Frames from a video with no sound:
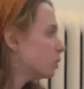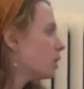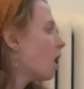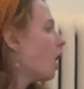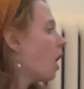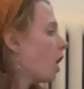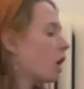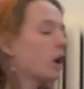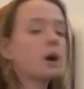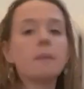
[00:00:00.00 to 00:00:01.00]
two
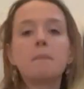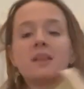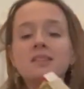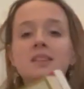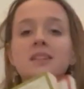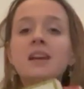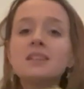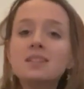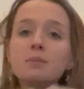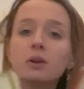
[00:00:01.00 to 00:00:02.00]
are Betsy
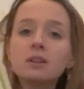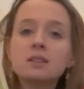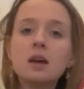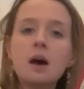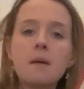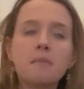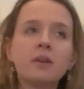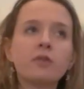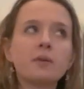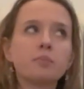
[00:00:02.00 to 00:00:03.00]
Tacy books.
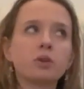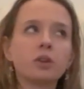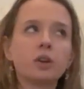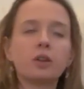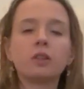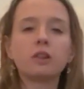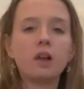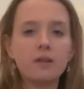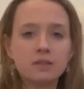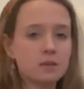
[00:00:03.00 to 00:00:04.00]
My friend Brooke
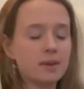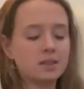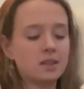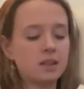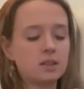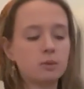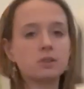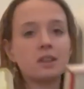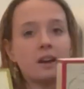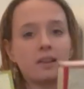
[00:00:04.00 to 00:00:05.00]
loves the Betsy Tacy
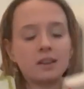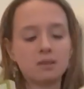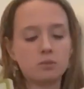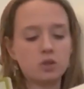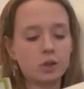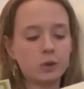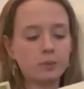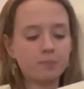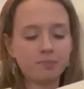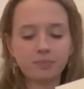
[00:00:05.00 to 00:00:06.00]
books and I like them
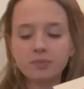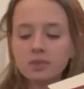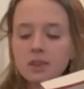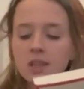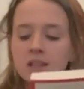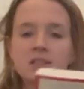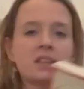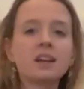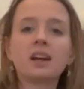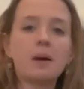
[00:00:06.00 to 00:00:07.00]
too.
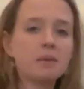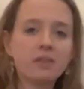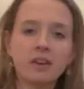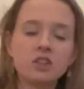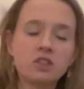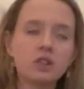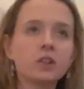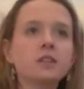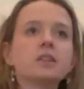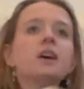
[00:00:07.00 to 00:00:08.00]
It's like a coming of age
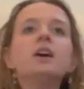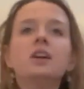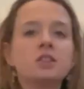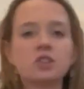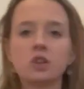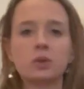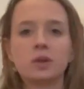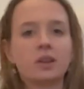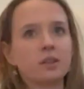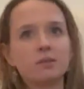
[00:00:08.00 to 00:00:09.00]
series. It starts
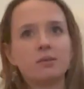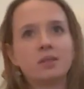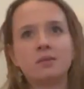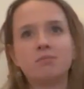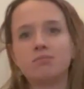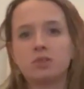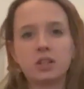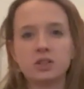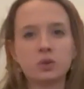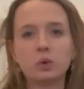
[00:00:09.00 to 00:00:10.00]
when they're in
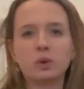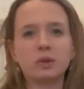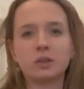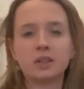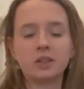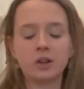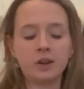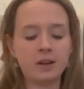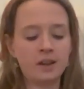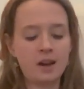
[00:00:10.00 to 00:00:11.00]
preschool or
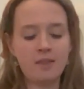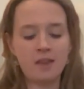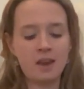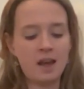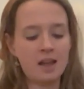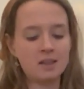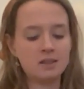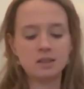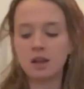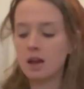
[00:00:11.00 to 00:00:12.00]
kindergarten and then
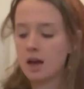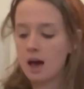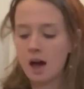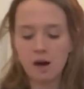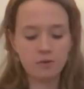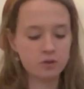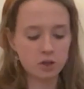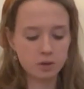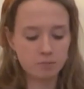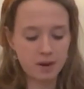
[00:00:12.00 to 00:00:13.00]
ends
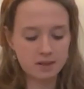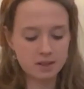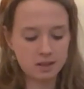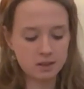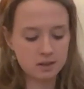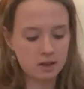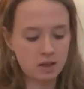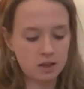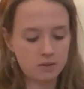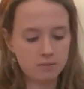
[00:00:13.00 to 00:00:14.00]
after Betsy's
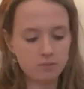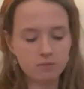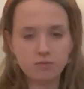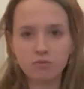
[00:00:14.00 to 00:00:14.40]
in